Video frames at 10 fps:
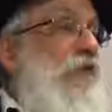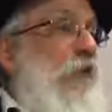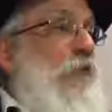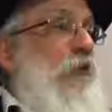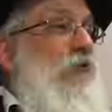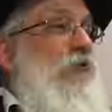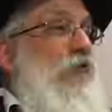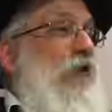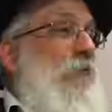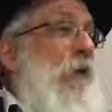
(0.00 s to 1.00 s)
Torah doesn't
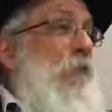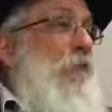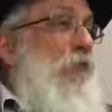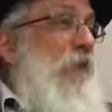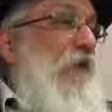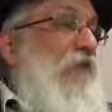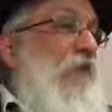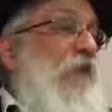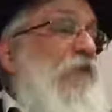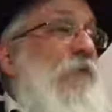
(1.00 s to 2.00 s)
talk about mermaids.
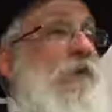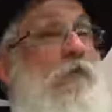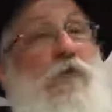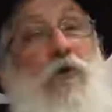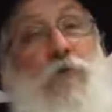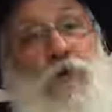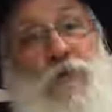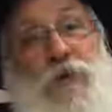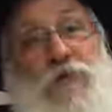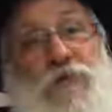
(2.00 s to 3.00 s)
That doesn't mean there were no
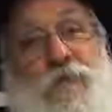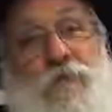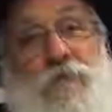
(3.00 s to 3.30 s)
mermaids.